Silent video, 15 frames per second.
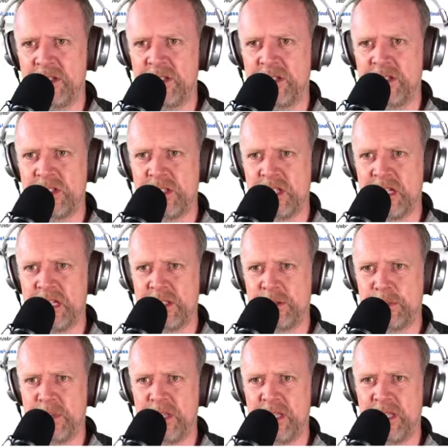just the
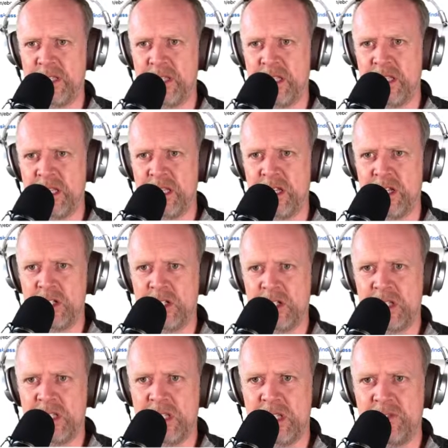last bit, and
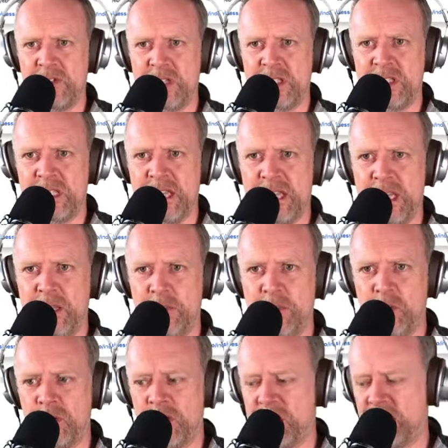just leave it as
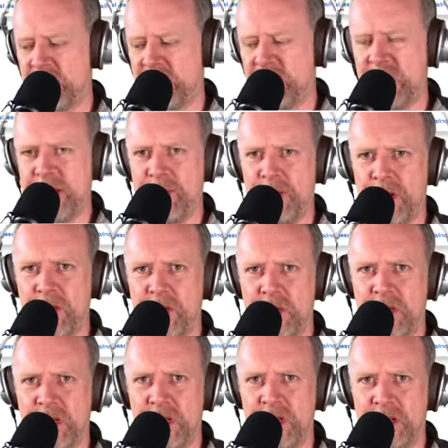ebook demo.
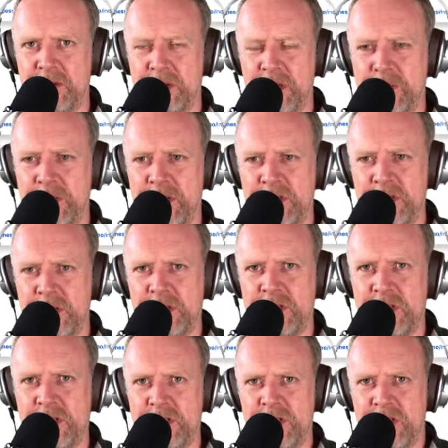And I'm going to press
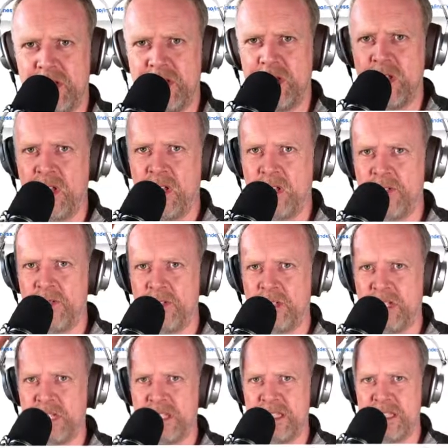return. So hopefully
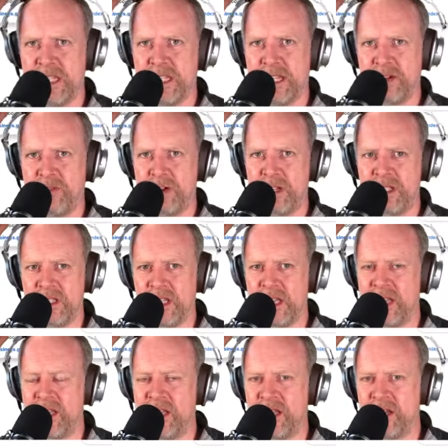you can see that right
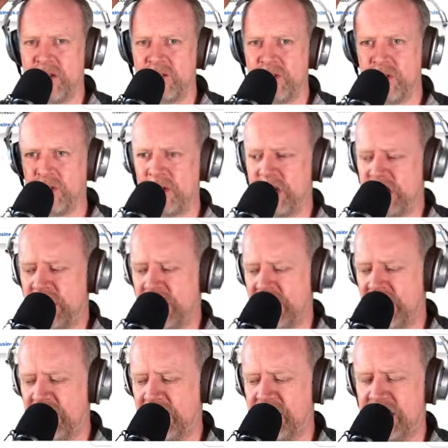there. I've got rid of that
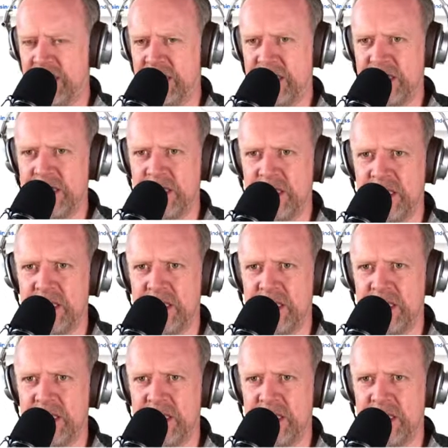index.